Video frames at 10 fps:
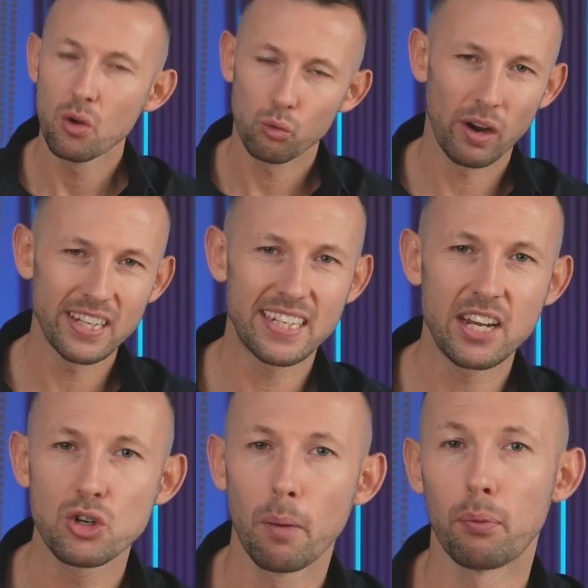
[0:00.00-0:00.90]

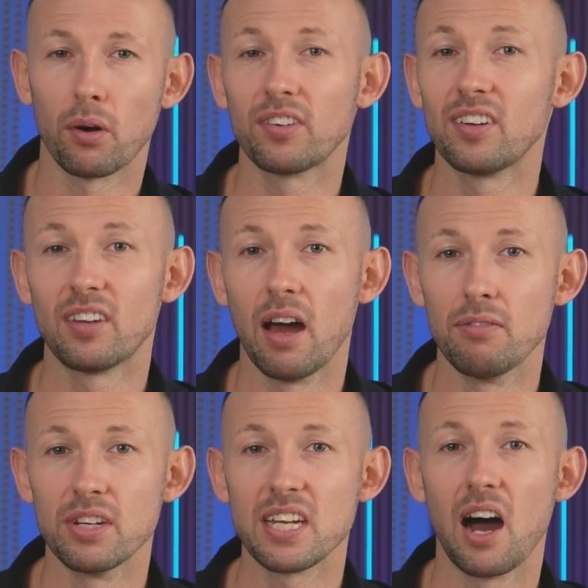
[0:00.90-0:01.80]
residential proxy
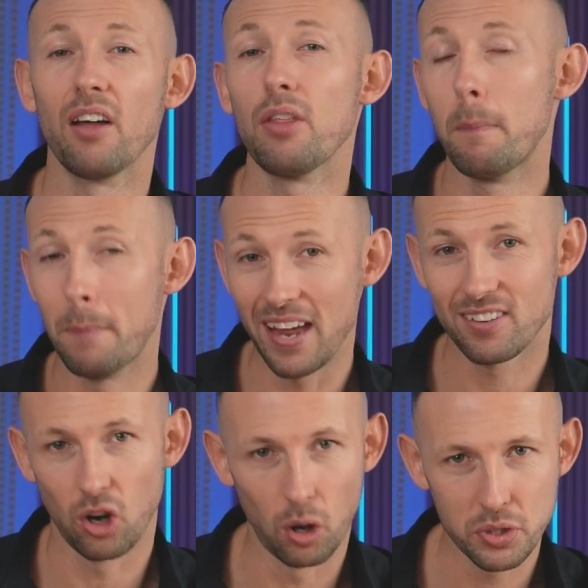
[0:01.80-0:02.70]
servers are the
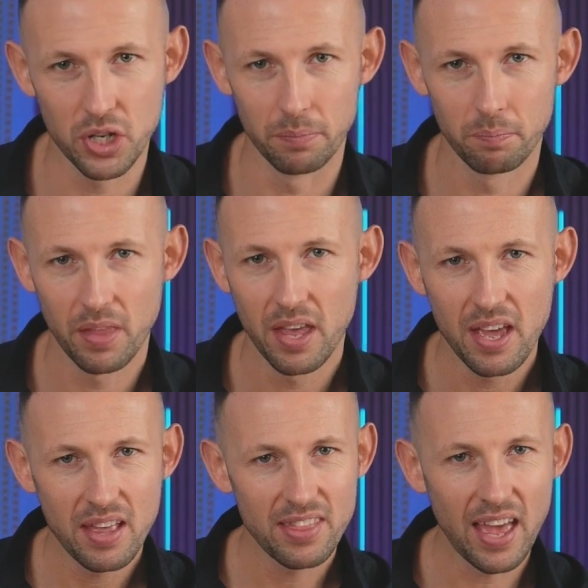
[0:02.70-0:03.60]
best option.
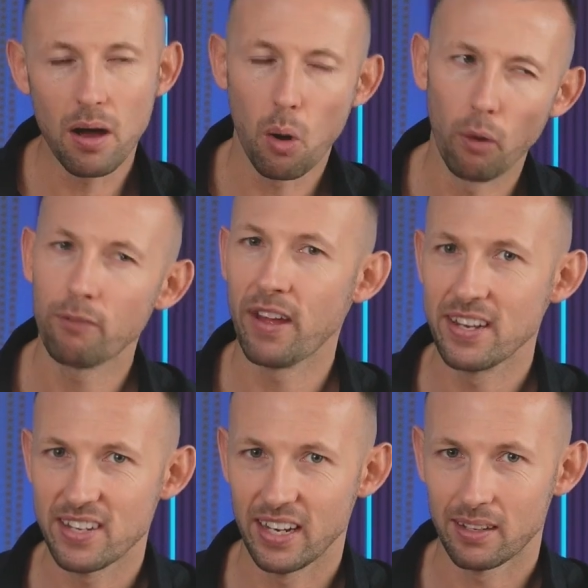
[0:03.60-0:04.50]
They're
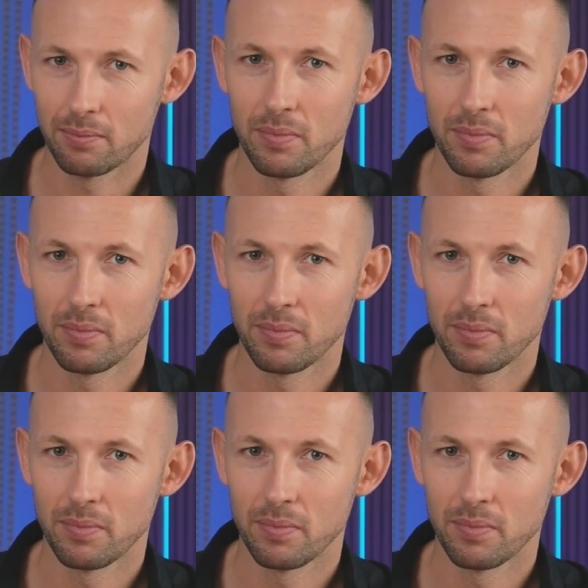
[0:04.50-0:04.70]
authentic,